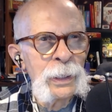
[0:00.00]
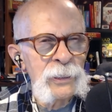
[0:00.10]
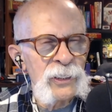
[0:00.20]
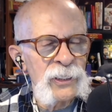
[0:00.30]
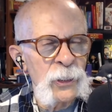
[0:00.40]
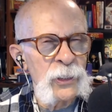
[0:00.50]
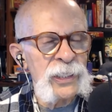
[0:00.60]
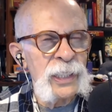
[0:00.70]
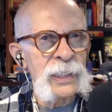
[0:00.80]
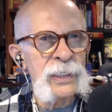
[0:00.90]
Theories
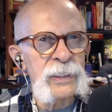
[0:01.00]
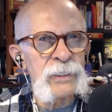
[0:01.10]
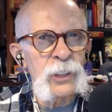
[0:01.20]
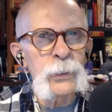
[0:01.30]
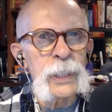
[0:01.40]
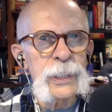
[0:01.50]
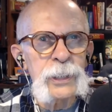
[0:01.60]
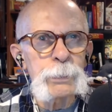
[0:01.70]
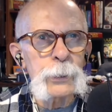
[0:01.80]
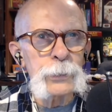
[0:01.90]
said it two
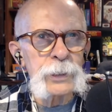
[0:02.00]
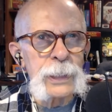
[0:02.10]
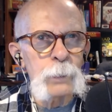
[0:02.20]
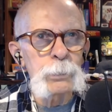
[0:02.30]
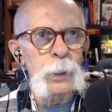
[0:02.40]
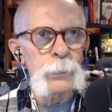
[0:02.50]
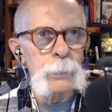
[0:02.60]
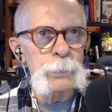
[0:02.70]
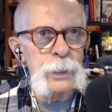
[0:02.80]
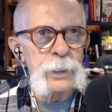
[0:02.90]
days because they had to blow it
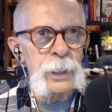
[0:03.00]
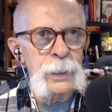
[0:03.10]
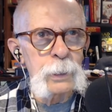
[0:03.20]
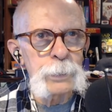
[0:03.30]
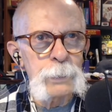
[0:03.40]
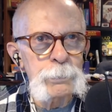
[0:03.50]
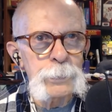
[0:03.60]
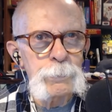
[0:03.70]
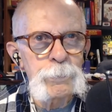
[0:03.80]
up with a tire pump.